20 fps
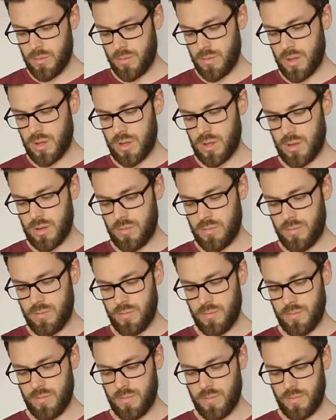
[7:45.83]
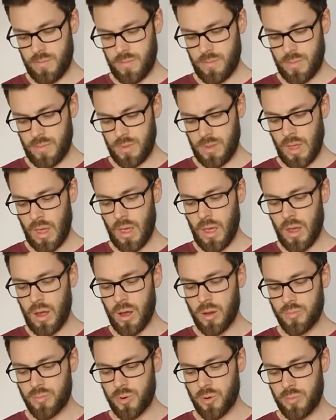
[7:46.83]

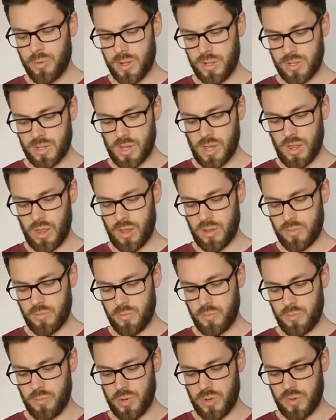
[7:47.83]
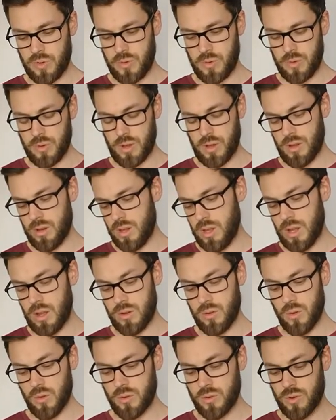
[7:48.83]
I'd probably say that's
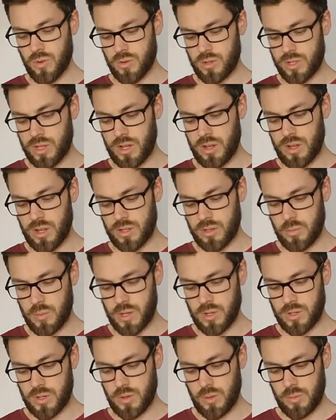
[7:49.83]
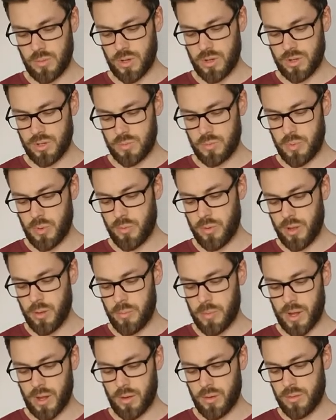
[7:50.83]
not 10, that's a bit too much. Probably
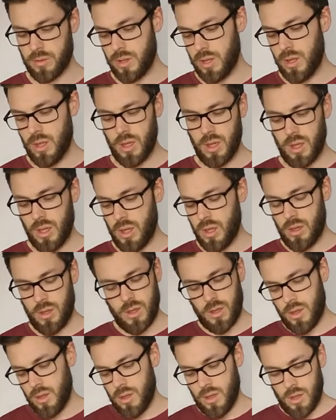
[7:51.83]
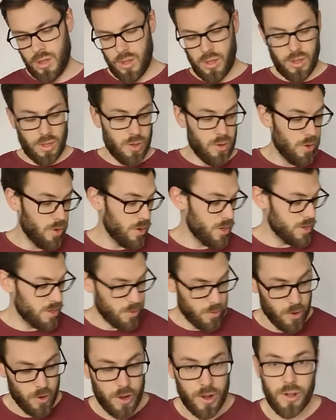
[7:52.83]
about, you
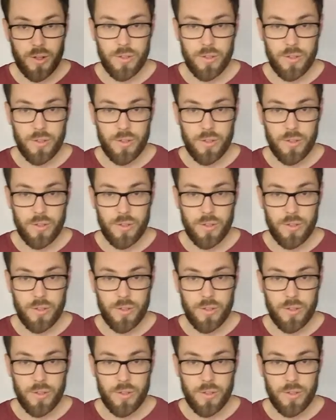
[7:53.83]
know what,